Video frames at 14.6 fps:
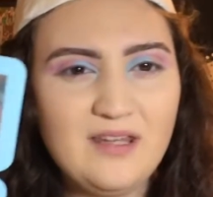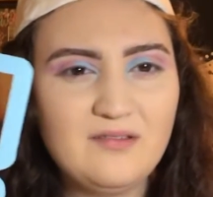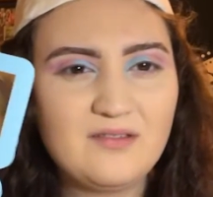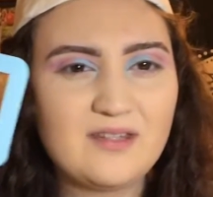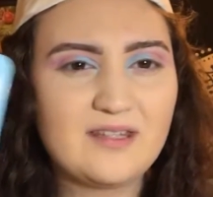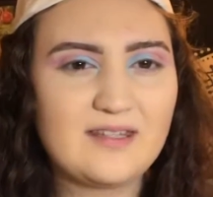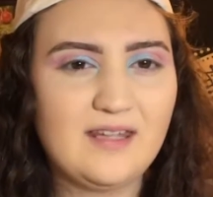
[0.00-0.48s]

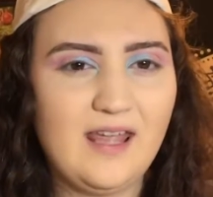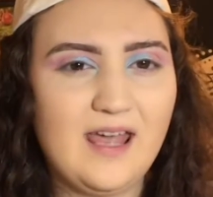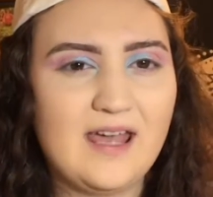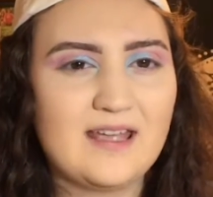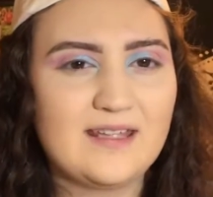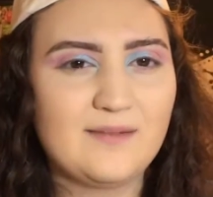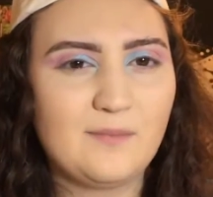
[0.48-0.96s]
use this
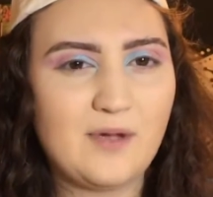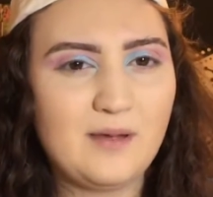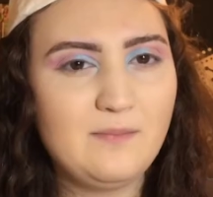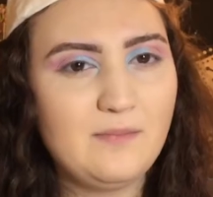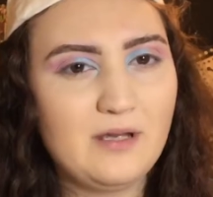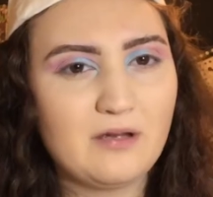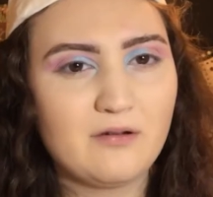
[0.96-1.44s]
as my
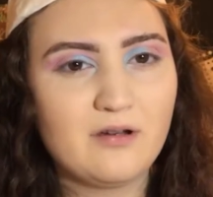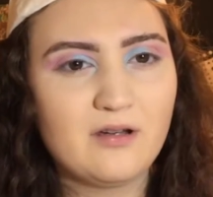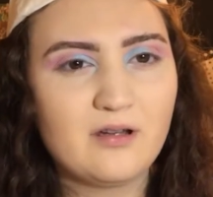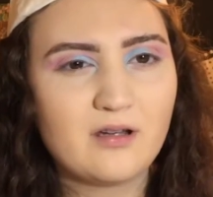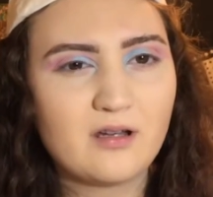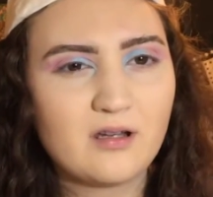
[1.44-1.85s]
mirror